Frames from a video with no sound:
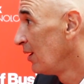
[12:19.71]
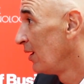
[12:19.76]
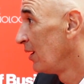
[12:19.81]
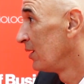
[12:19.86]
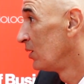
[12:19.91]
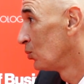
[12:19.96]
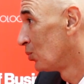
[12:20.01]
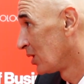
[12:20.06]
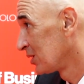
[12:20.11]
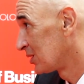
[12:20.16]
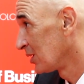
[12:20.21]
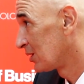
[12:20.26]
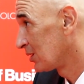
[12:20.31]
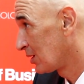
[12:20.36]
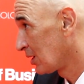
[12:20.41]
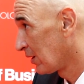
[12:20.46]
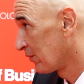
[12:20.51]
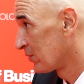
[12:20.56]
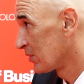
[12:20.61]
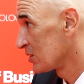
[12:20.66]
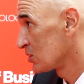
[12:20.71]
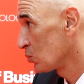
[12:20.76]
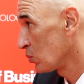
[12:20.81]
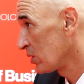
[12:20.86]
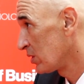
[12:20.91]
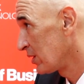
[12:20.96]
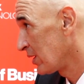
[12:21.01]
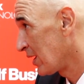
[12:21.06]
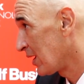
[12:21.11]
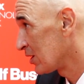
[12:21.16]
in what it covers
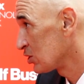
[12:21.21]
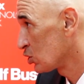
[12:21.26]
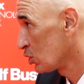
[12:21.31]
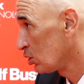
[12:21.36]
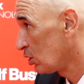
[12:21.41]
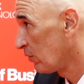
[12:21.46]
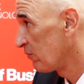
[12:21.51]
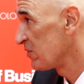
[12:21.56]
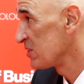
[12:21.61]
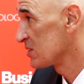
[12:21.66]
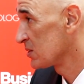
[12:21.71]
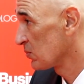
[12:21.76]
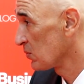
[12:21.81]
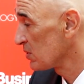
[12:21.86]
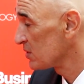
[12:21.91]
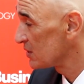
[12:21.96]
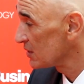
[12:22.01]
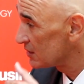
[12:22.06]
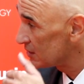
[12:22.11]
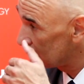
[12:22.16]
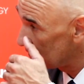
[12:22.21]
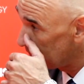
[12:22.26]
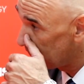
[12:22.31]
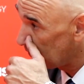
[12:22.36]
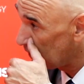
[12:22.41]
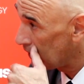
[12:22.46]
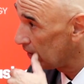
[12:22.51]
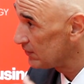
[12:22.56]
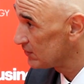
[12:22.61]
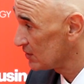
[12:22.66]
with the Azure Office
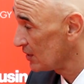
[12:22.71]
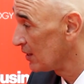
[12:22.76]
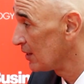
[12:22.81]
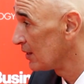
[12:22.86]
365s